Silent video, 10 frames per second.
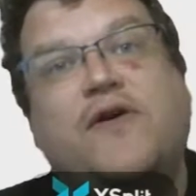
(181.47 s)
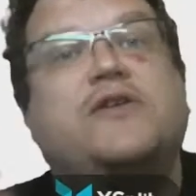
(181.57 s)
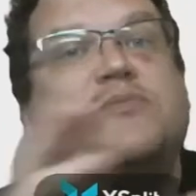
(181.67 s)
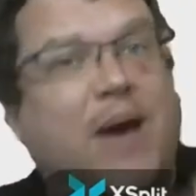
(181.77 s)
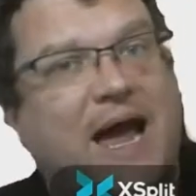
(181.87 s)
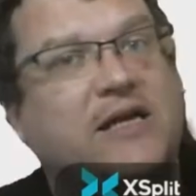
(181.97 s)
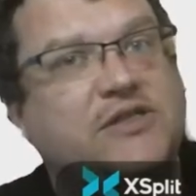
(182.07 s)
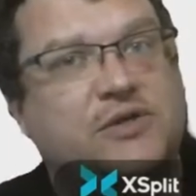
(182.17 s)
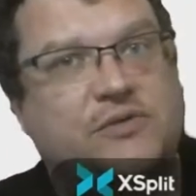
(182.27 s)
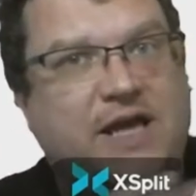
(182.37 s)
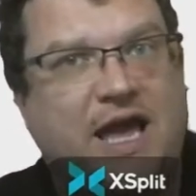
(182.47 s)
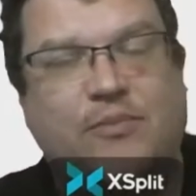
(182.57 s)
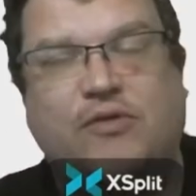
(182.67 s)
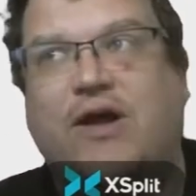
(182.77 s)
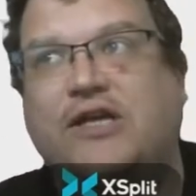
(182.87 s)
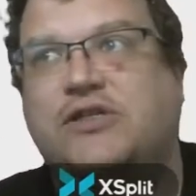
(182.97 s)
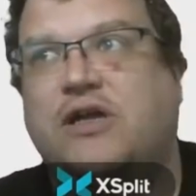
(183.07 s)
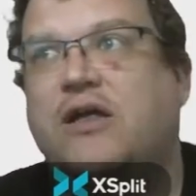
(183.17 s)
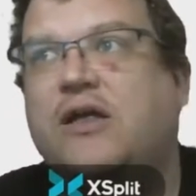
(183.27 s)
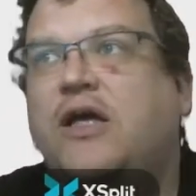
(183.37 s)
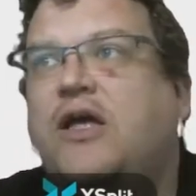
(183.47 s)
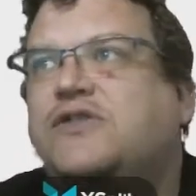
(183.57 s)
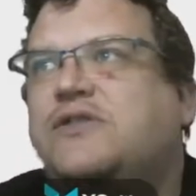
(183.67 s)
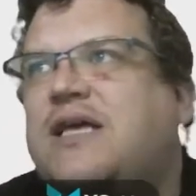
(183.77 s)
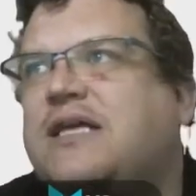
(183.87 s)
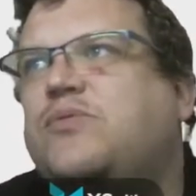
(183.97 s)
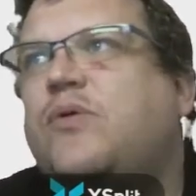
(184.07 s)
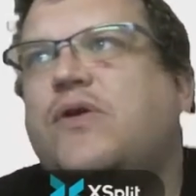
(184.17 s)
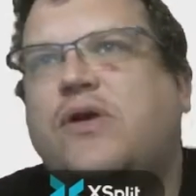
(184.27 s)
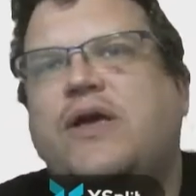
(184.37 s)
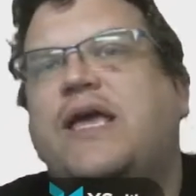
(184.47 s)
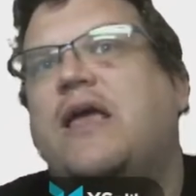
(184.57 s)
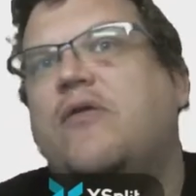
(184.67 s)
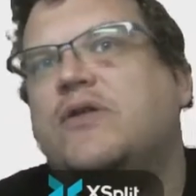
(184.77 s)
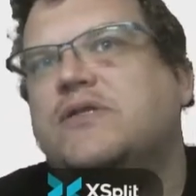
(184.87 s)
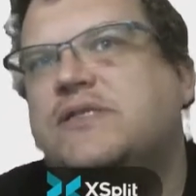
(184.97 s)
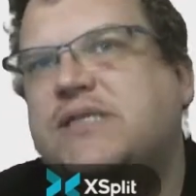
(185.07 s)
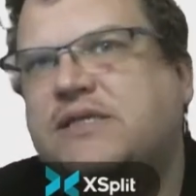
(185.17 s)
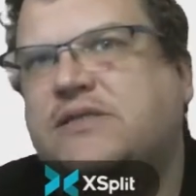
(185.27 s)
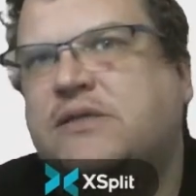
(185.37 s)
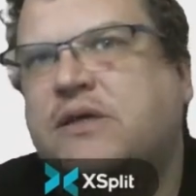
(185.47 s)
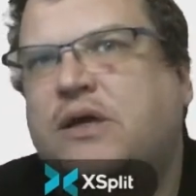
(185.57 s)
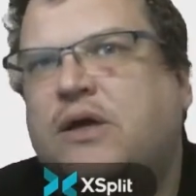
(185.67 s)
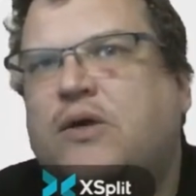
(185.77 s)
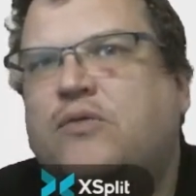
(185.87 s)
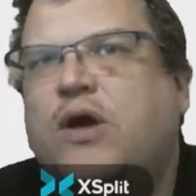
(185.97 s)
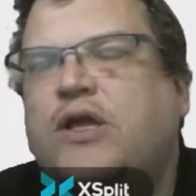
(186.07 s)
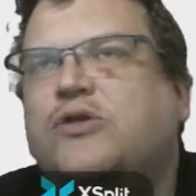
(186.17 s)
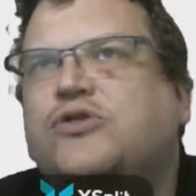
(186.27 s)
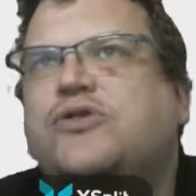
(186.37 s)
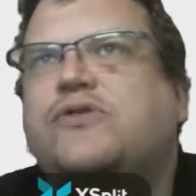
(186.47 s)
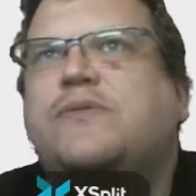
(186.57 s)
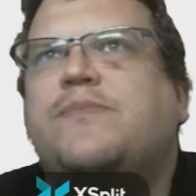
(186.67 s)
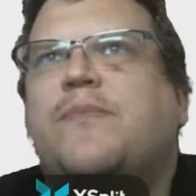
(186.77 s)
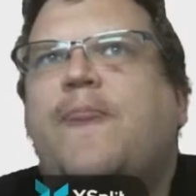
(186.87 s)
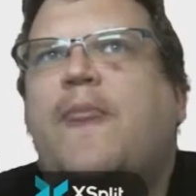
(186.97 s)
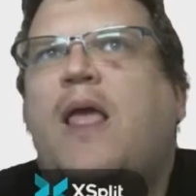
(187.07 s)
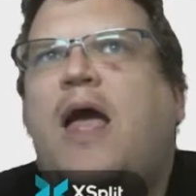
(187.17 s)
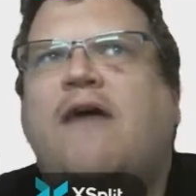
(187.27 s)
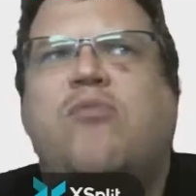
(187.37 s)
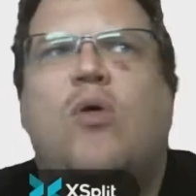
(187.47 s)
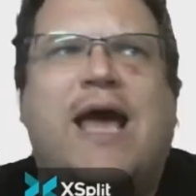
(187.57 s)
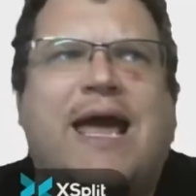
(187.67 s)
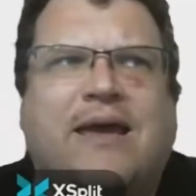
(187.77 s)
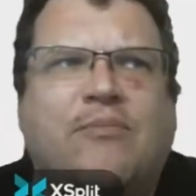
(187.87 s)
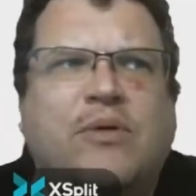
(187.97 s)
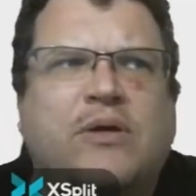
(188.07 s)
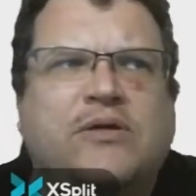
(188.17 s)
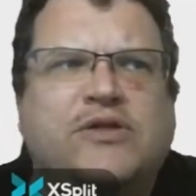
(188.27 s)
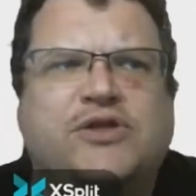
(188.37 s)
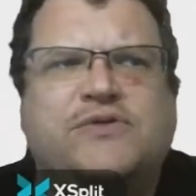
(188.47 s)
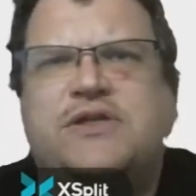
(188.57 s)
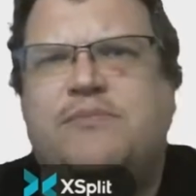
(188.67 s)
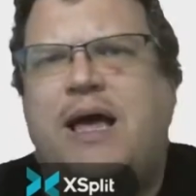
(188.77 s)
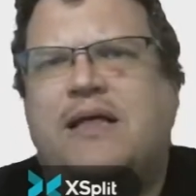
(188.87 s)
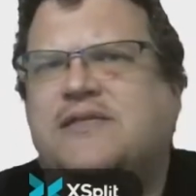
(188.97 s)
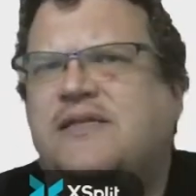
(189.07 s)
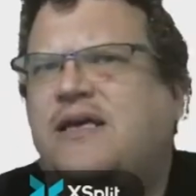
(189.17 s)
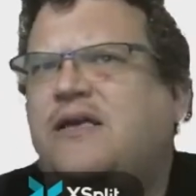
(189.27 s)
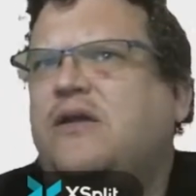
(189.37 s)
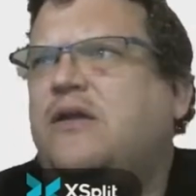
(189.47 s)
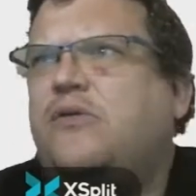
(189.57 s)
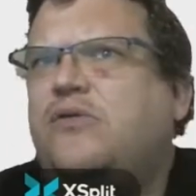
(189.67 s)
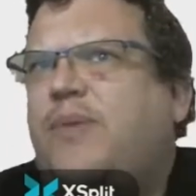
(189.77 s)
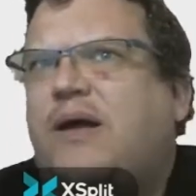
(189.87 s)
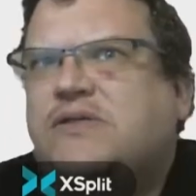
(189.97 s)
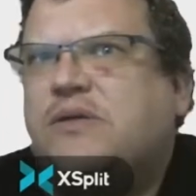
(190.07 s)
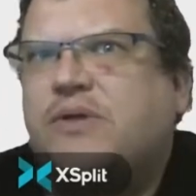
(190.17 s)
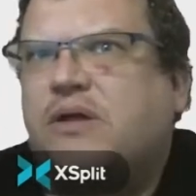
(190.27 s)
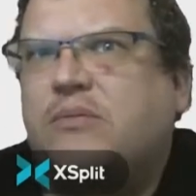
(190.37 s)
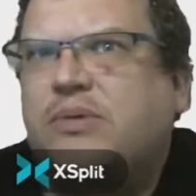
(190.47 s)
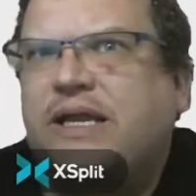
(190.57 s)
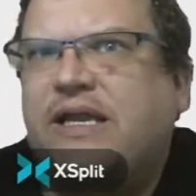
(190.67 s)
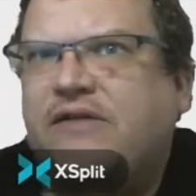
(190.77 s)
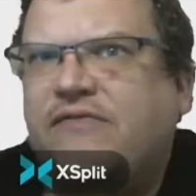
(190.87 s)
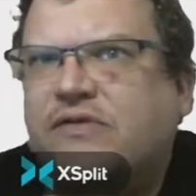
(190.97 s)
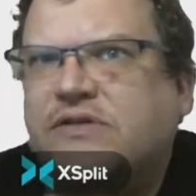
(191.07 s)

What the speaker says: back to the aim and rationale. So that's what the coherence is, right? You shouldn't have one aim, do some maths, and then conclude about something completely different,